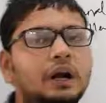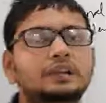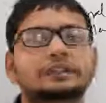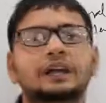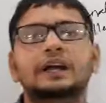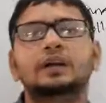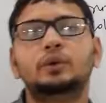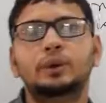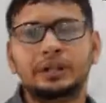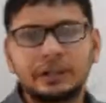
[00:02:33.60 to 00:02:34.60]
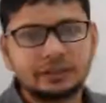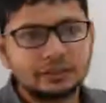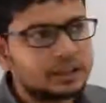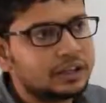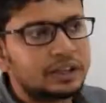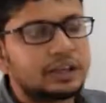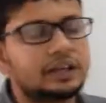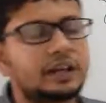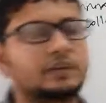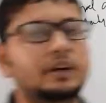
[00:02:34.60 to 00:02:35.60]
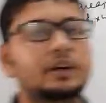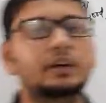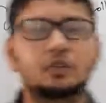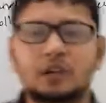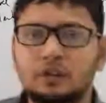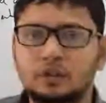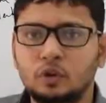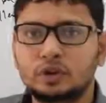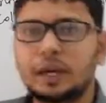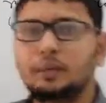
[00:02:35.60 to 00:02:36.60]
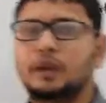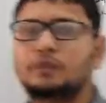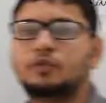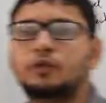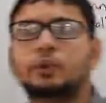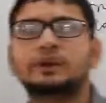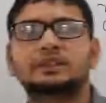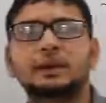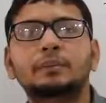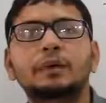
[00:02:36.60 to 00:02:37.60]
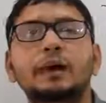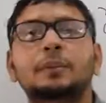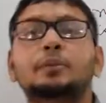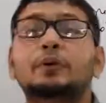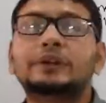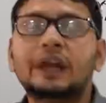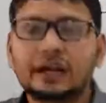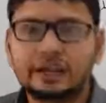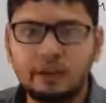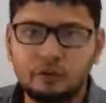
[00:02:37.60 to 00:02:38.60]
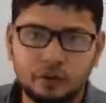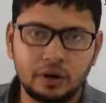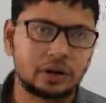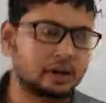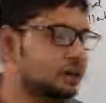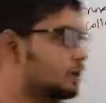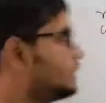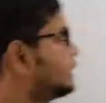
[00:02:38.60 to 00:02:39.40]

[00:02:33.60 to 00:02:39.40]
hours a day in doing this, then definitely you will have no time left for doing some productive work.